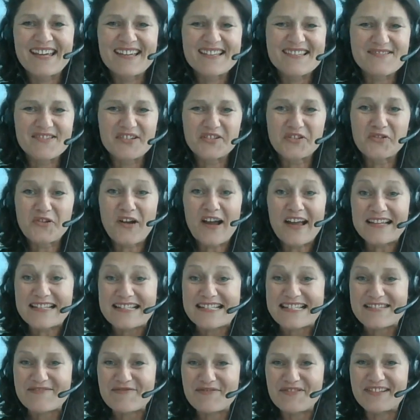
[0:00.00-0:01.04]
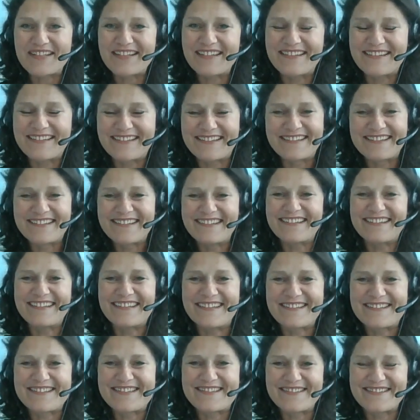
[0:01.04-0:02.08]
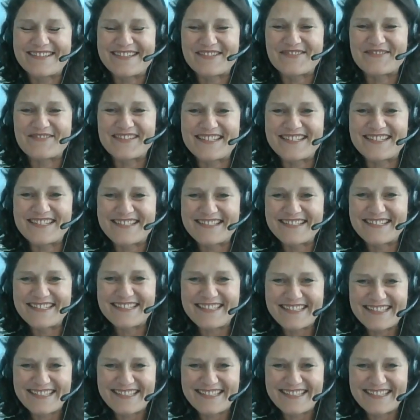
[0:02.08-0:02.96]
So I don't know, Hans, if you can answer this question.